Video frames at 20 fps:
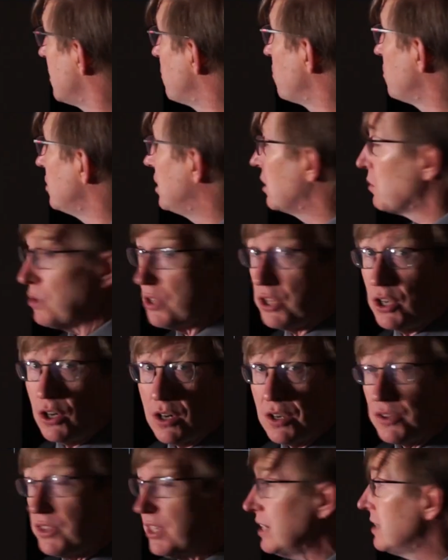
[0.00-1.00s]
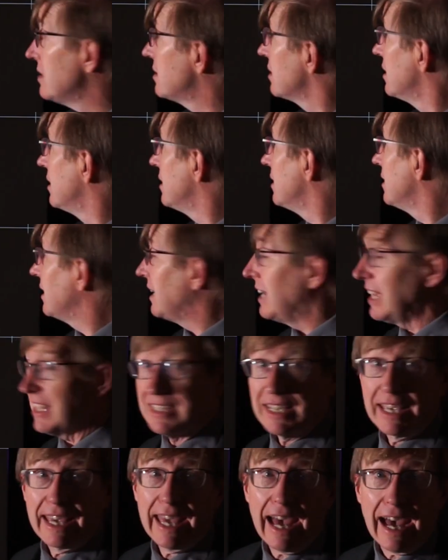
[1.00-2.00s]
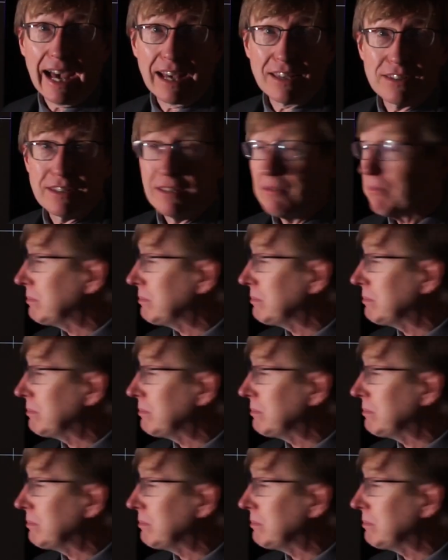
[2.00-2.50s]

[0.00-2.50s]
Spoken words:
near where the Earth is, it's a gas.